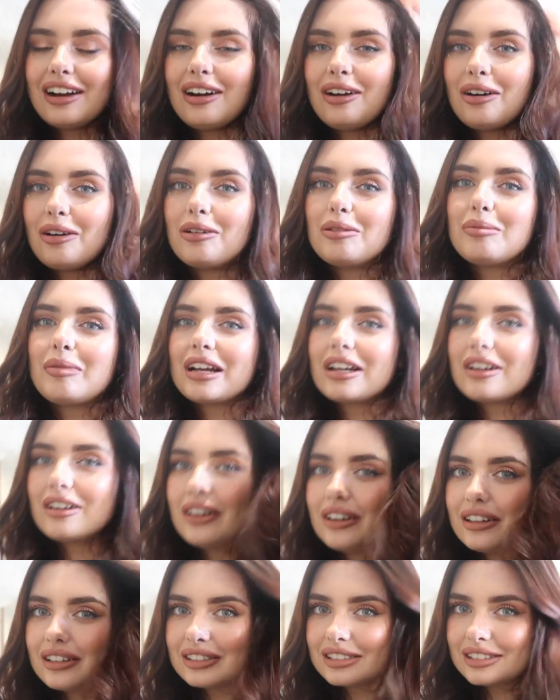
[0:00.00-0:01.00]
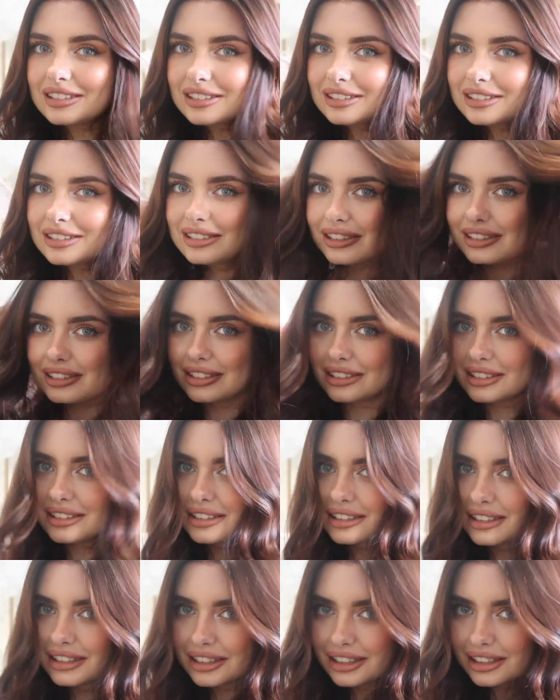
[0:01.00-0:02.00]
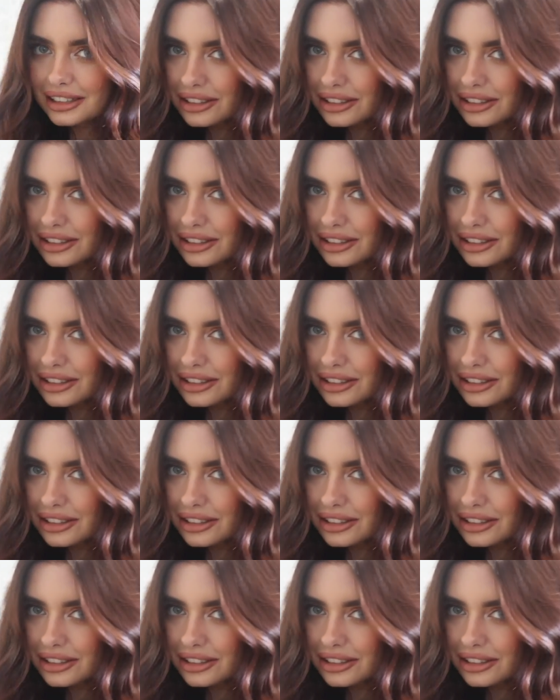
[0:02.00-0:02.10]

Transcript: Oh my god. Being cleaned.